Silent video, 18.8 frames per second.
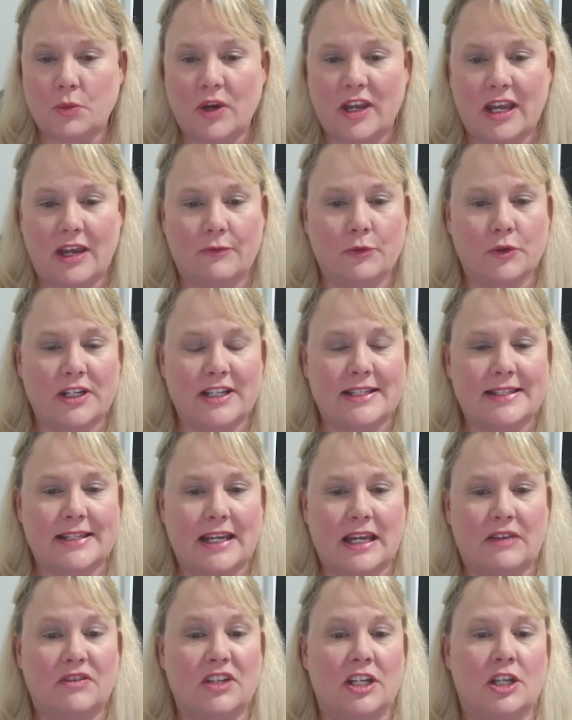We have
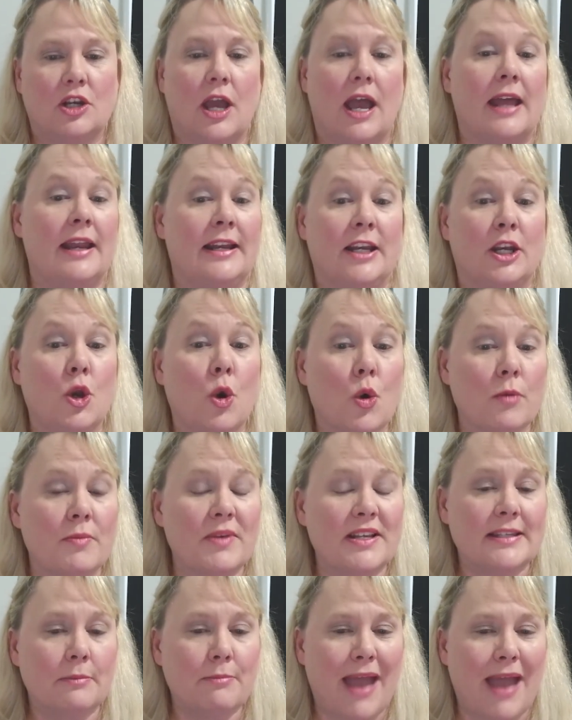received an
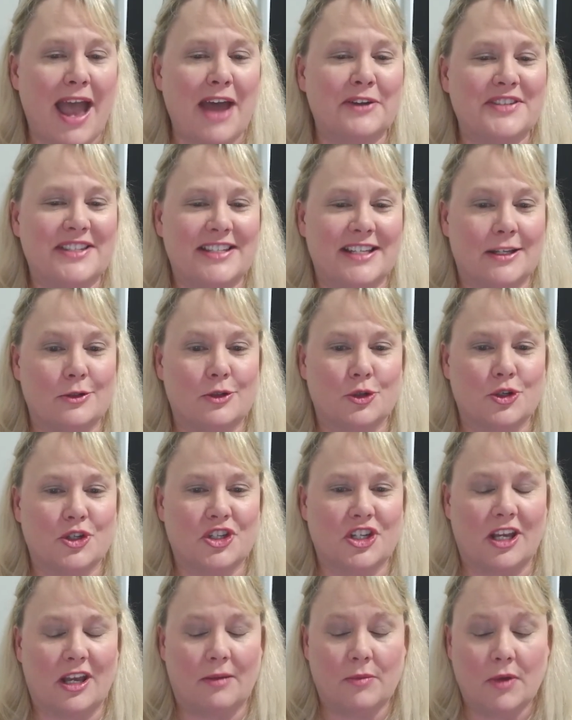enormous amount of
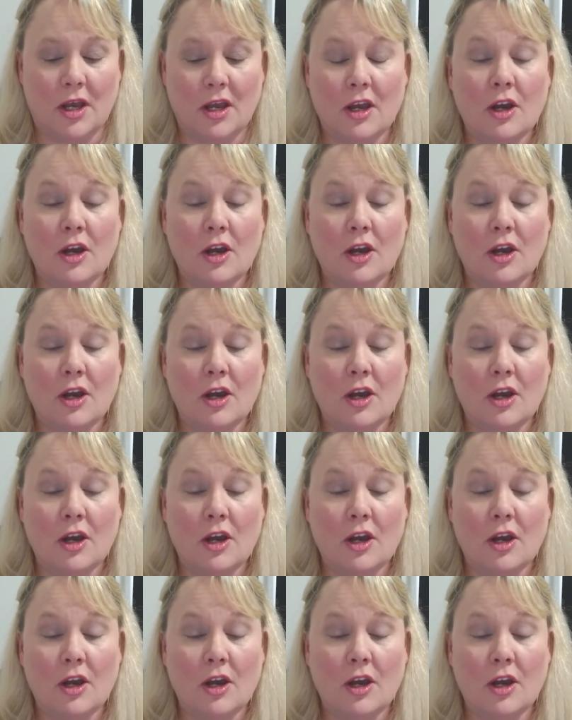censorship.